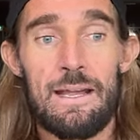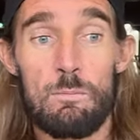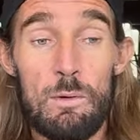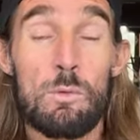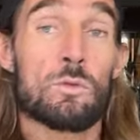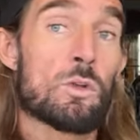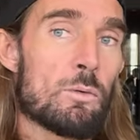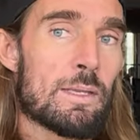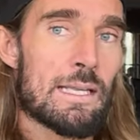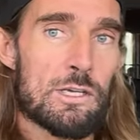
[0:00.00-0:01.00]
And we were
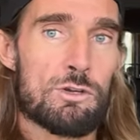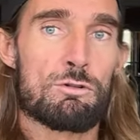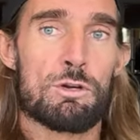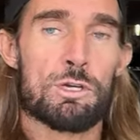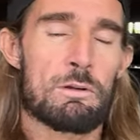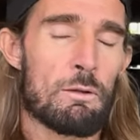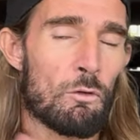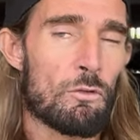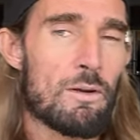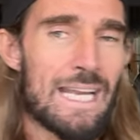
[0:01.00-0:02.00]
doing that structure, and it
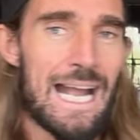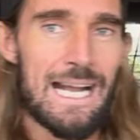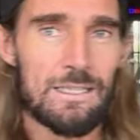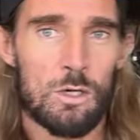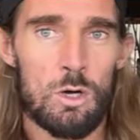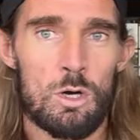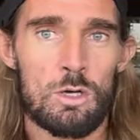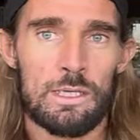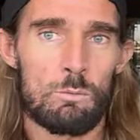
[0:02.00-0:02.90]
was very ad hoc.